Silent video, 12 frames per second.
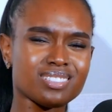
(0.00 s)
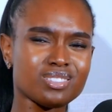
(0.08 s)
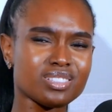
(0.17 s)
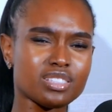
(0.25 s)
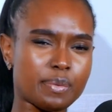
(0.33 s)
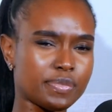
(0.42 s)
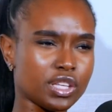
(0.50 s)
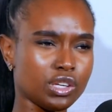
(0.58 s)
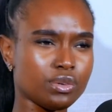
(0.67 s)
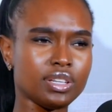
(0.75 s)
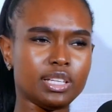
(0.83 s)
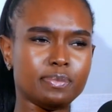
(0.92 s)
is not something you
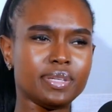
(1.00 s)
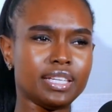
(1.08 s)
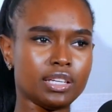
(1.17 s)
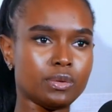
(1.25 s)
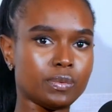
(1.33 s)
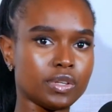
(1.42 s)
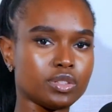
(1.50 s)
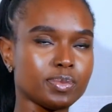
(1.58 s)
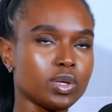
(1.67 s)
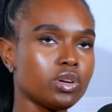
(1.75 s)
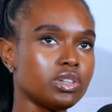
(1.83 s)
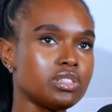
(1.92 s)
really begin with
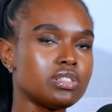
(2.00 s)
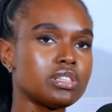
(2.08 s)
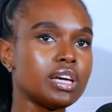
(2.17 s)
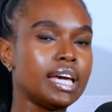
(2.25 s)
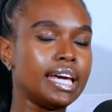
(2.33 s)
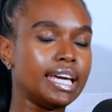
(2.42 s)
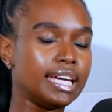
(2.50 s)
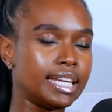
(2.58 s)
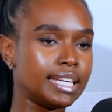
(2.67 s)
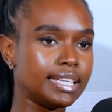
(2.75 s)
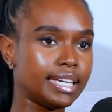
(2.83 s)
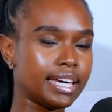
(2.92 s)
because in
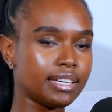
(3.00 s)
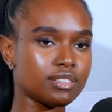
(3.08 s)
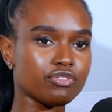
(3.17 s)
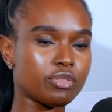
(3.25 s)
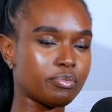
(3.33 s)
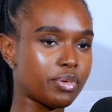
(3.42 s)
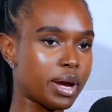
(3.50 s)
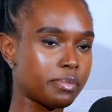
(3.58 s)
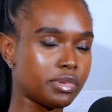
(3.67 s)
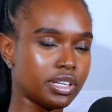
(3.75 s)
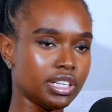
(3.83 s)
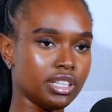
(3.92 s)
any case from
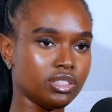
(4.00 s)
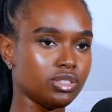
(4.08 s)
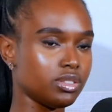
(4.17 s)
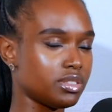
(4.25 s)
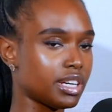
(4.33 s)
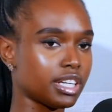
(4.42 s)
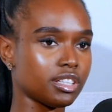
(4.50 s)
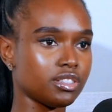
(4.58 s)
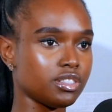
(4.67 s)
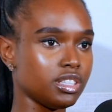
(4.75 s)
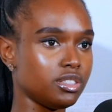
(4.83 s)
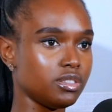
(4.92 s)
primary to
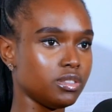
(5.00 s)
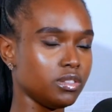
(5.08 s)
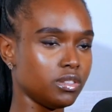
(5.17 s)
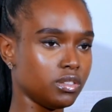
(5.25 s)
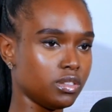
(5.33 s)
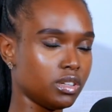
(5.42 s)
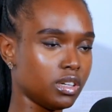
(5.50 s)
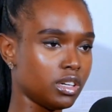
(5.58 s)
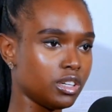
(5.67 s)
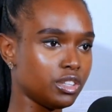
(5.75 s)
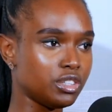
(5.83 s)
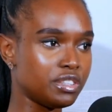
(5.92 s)
secondary to
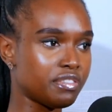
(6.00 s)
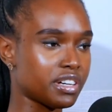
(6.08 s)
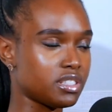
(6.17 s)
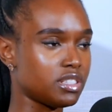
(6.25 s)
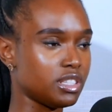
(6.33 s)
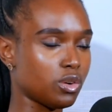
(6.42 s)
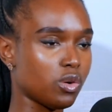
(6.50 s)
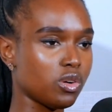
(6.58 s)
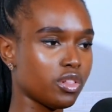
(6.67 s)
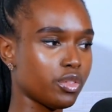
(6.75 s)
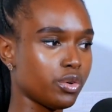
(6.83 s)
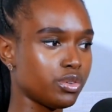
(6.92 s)
university
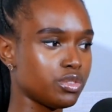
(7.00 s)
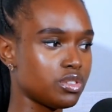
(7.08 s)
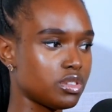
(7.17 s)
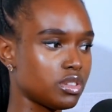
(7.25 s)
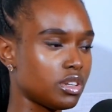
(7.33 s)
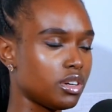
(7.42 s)
all those